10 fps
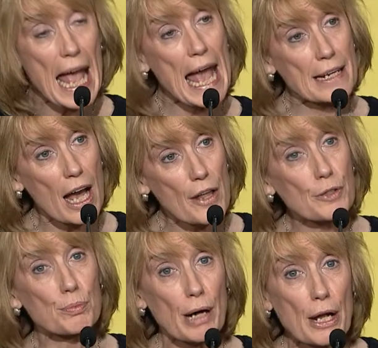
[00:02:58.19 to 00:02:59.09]
and
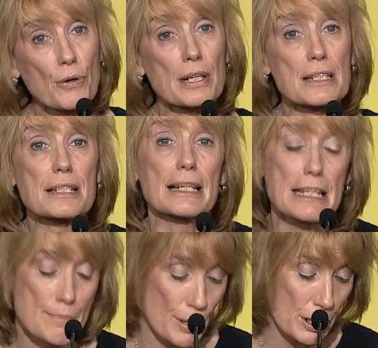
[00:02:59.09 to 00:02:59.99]
other priorities to
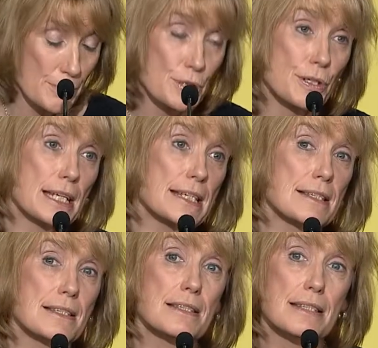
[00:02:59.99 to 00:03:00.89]
keep our
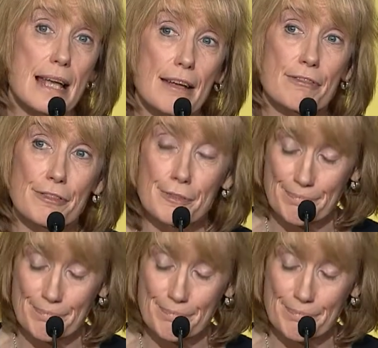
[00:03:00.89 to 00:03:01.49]
communities safe.